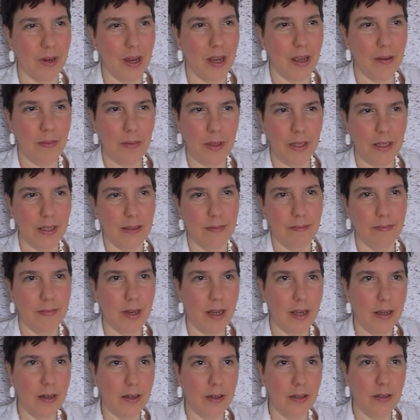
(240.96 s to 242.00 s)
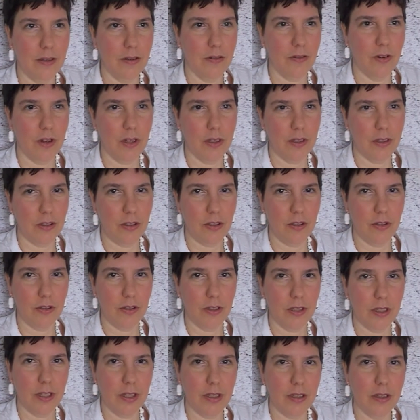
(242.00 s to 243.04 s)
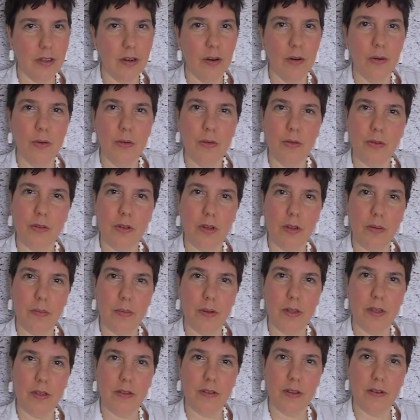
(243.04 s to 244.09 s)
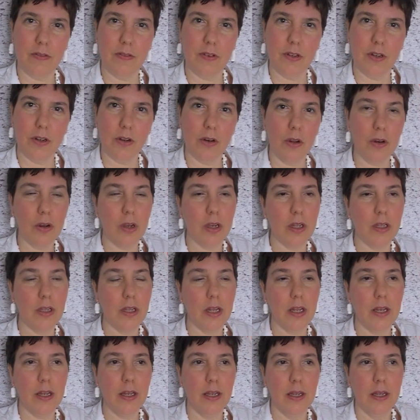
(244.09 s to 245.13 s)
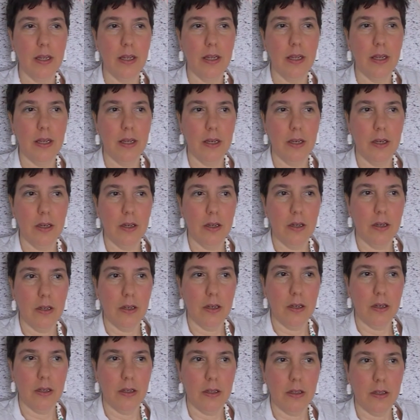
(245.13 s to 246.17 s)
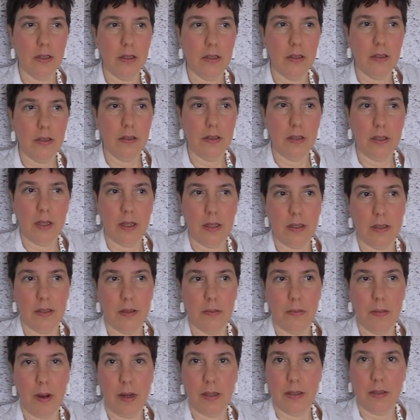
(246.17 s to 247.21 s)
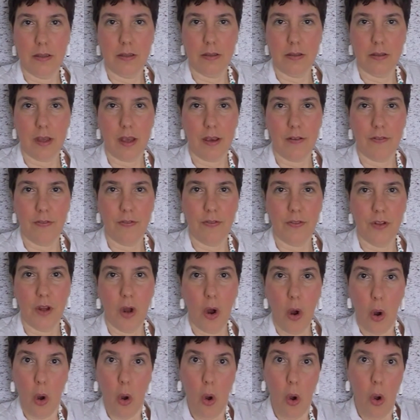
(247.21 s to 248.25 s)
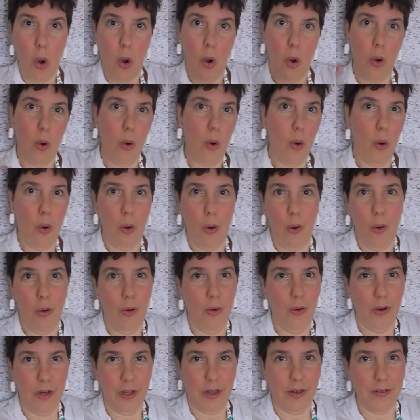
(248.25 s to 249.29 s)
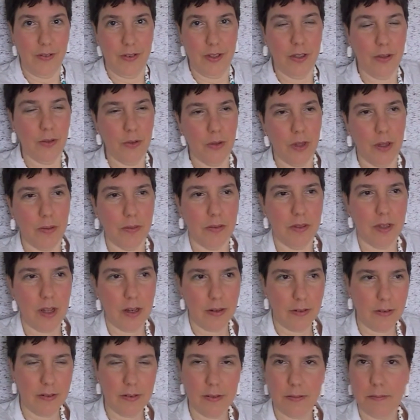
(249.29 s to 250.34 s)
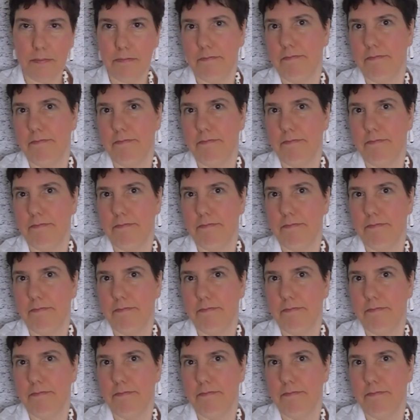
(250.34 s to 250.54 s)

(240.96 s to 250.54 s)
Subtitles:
I mean, I heard of other children that go to sleep at 7 o'clock, and then that the mothers have the whole evening to themselves.